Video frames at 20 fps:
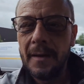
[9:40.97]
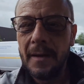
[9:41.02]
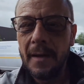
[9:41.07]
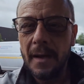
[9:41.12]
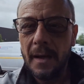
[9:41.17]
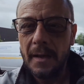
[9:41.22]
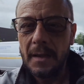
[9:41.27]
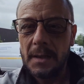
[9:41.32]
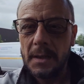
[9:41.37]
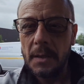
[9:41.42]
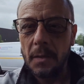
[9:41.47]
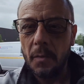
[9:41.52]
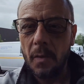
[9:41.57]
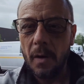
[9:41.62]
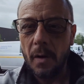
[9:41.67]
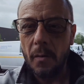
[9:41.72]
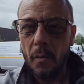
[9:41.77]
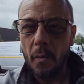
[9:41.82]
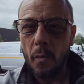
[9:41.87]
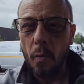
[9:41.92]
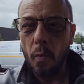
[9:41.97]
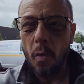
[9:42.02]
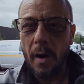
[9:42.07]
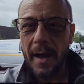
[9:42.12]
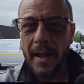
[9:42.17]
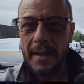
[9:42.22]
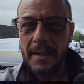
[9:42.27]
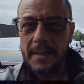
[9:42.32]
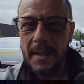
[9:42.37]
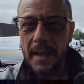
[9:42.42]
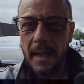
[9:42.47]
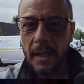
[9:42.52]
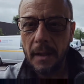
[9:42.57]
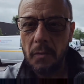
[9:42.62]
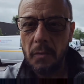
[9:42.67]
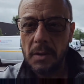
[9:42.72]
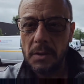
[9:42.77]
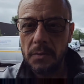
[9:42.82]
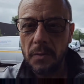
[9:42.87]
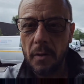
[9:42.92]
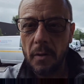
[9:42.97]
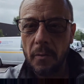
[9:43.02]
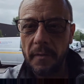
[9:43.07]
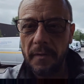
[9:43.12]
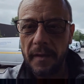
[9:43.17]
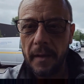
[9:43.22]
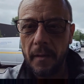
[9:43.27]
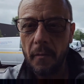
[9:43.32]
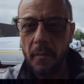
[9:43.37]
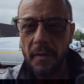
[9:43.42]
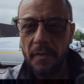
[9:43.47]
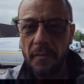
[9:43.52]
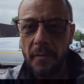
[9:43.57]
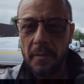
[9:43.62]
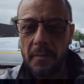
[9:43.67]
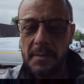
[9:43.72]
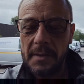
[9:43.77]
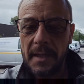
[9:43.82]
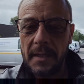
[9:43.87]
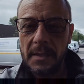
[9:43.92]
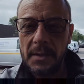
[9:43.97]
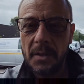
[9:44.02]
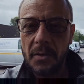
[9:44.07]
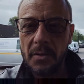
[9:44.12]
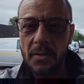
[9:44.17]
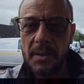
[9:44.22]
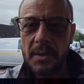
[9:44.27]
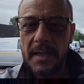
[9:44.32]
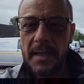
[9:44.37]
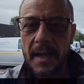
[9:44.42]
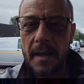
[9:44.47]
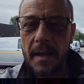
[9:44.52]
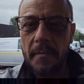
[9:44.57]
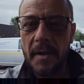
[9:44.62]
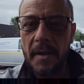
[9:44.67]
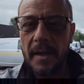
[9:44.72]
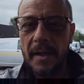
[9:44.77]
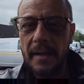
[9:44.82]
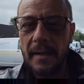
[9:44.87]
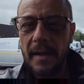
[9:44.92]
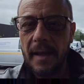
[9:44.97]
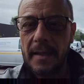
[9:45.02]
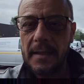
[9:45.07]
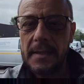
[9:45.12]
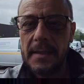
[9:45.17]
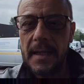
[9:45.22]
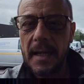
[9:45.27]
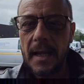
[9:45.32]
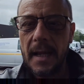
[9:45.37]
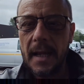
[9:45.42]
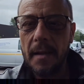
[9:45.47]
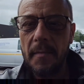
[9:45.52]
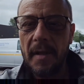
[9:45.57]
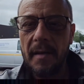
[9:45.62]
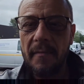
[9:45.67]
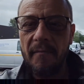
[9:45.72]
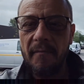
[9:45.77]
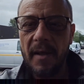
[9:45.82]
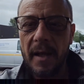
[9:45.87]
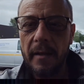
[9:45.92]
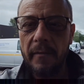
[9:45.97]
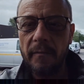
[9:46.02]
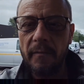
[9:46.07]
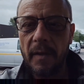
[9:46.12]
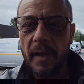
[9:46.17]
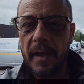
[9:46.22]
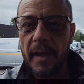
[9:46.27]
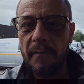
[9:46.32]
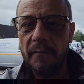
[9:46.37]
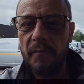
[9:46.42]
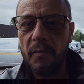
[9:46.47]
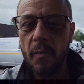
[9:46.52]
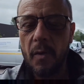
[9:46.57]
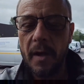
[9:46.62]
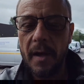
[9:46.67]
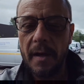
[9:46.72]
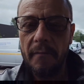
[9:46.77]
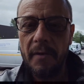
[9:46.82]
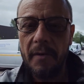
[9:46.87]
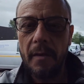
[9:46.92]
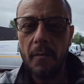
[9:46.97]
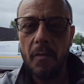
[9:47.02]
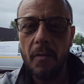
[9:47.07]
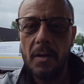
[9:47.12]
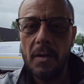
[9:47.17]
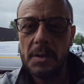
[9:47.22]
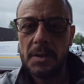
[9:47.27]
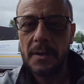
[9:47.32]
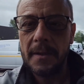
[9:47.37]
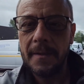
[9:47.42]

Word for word: as to what what exactly was wrong with it, whether it was exhaust timing, inlet timing, valve lift, whatever it was.